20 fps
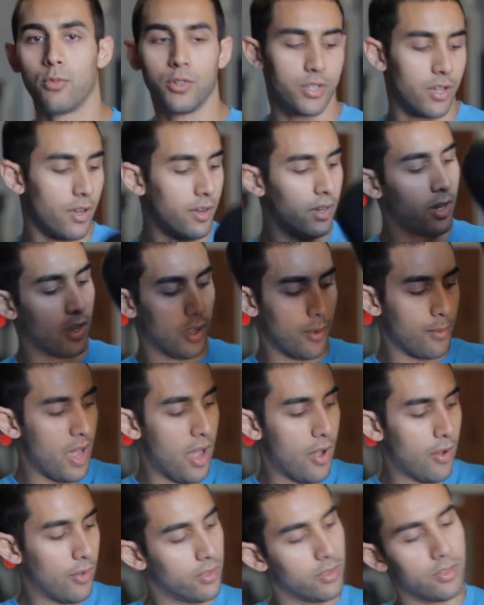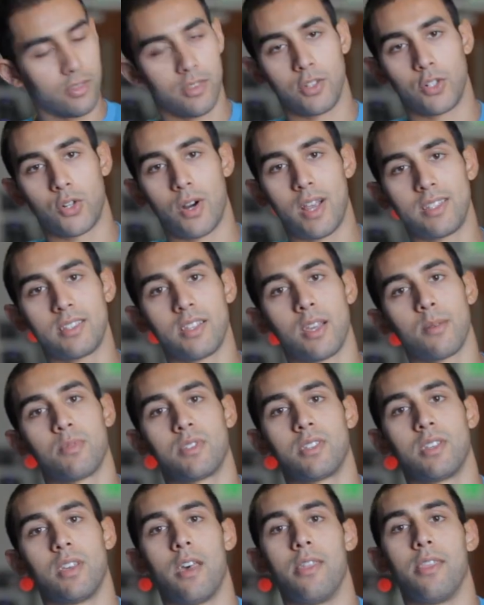we're talking about the
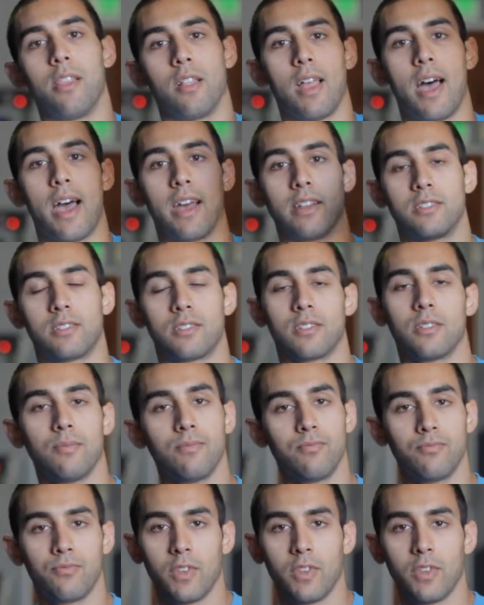triceps and the lats.